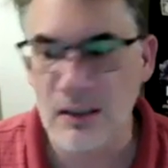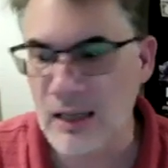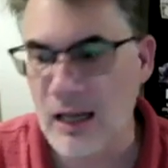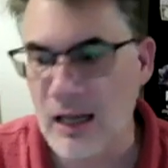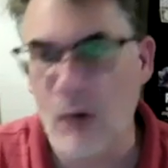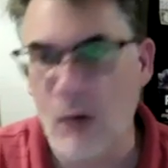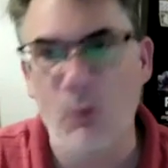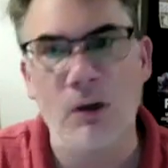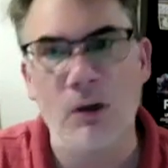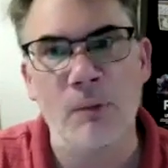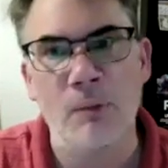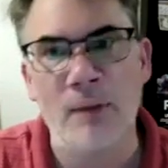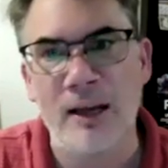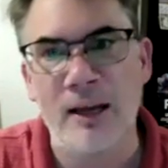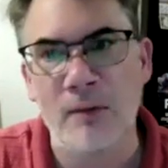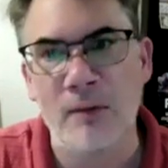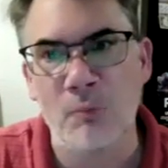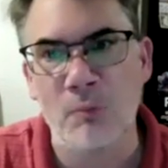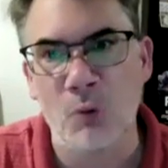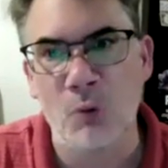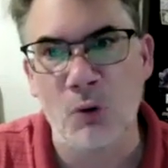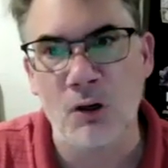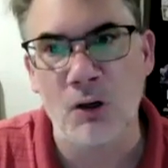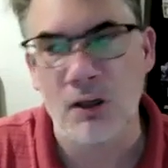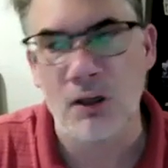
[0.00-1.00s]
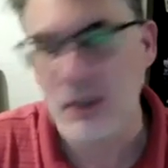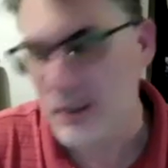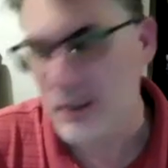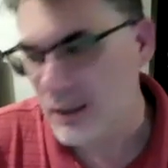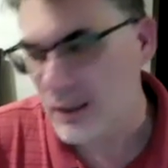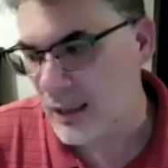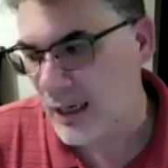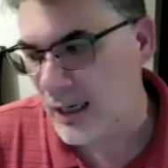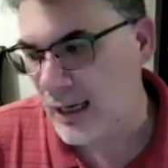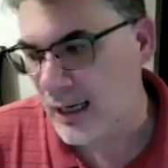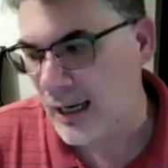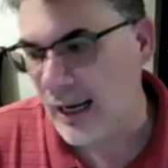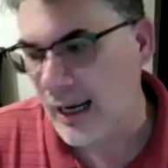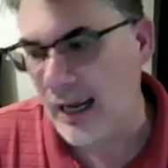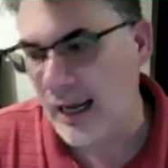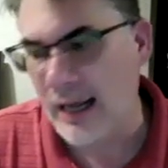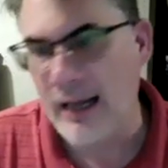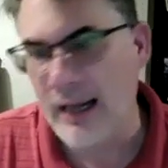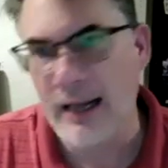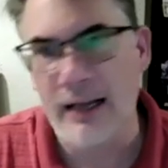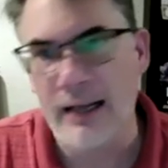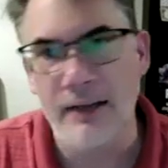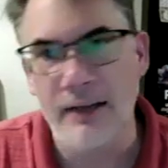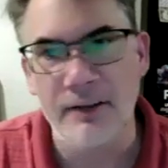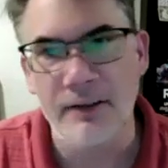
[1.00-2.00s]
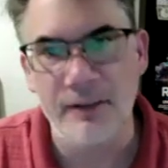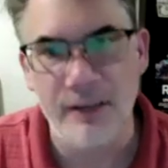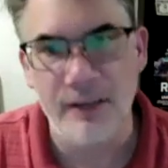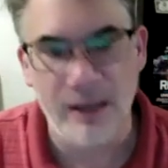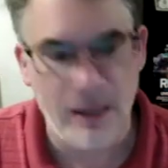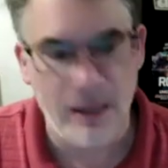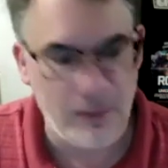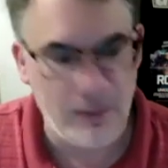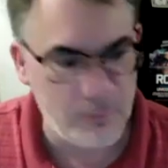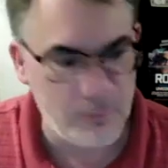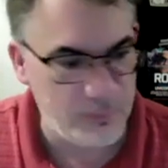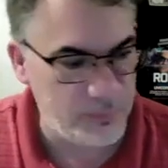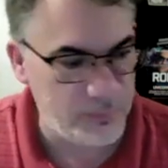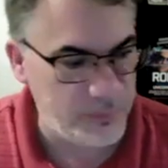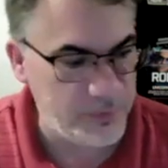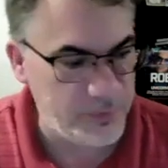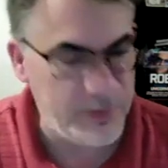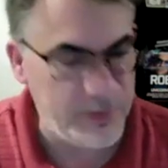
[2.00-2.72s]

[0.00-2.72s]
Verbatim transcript: I want to make more. And um,